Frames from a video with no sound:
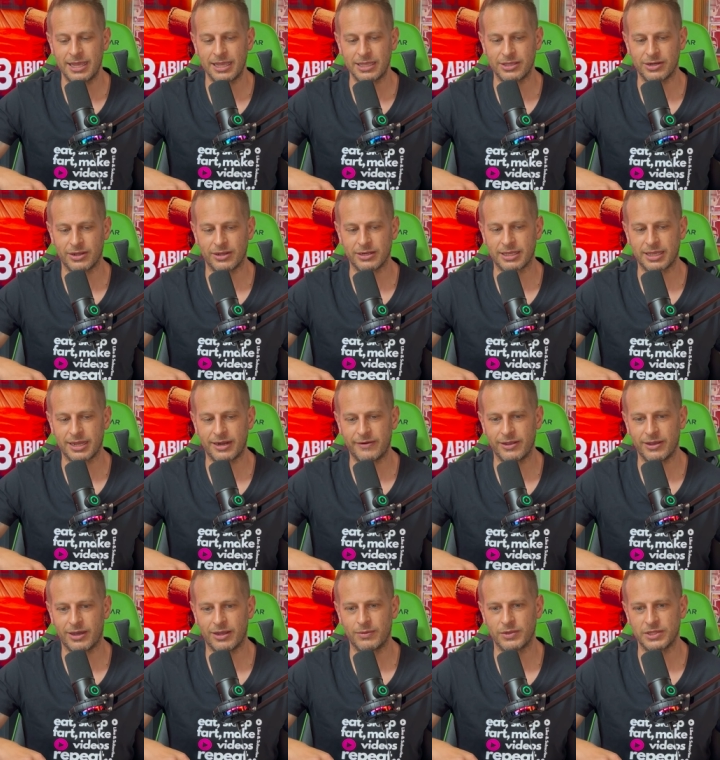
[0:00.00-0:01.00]
you know, and
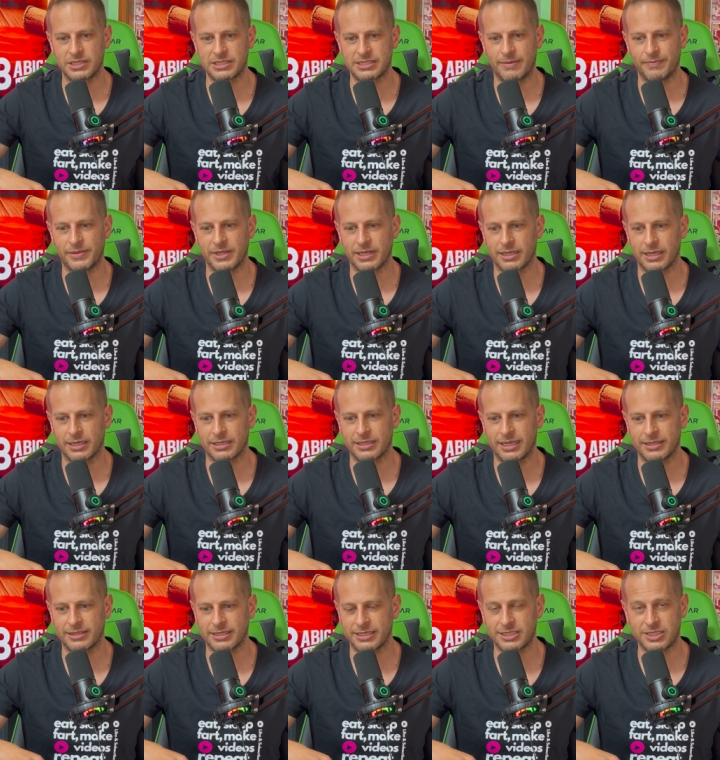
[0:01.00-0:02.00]
carry on with something like
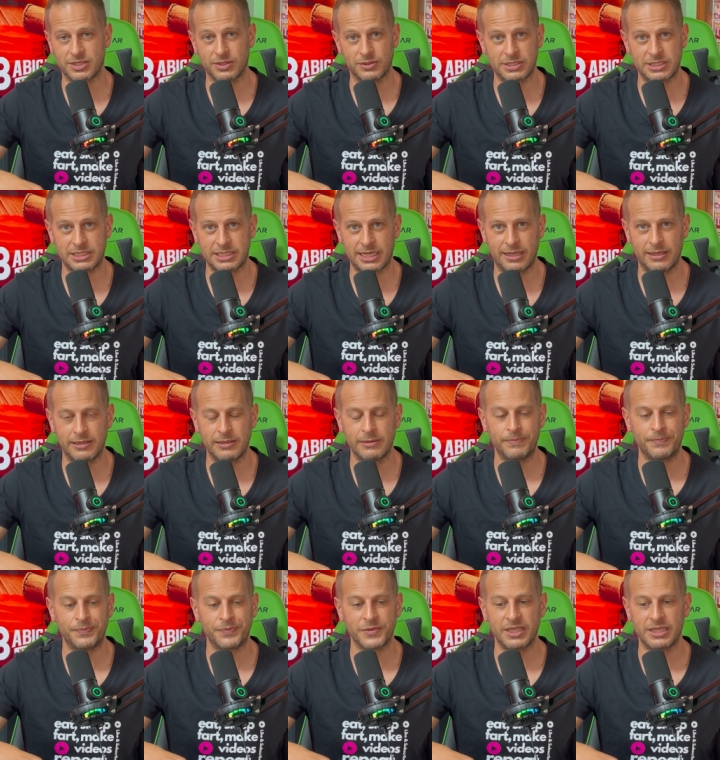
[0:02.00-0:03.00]
that. They still stay
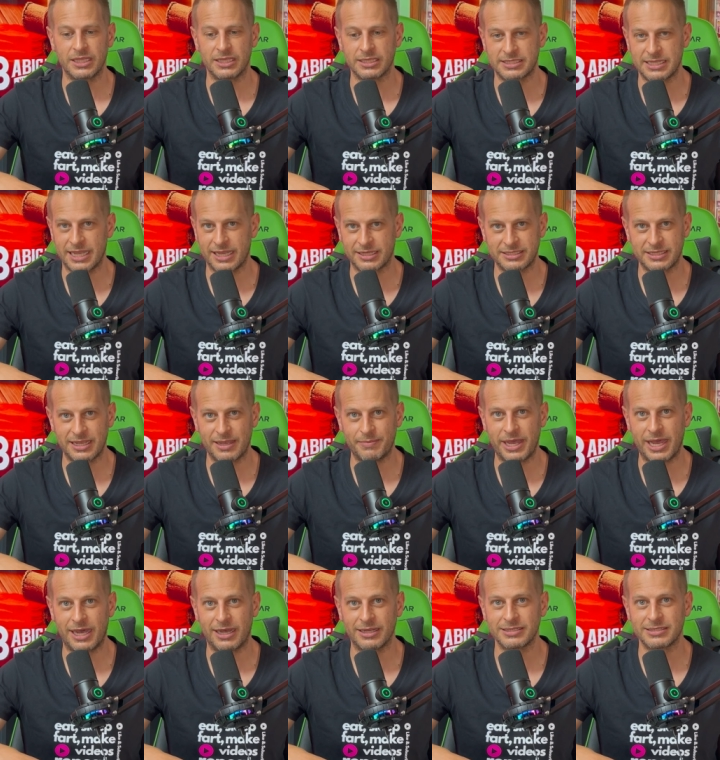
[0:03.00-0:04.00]
in the exact same
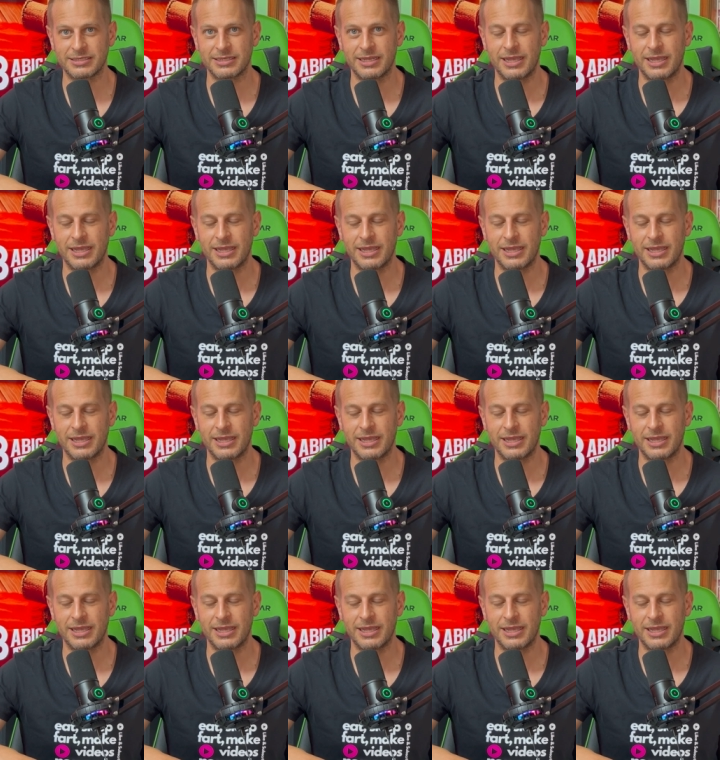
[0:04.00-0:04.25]
house.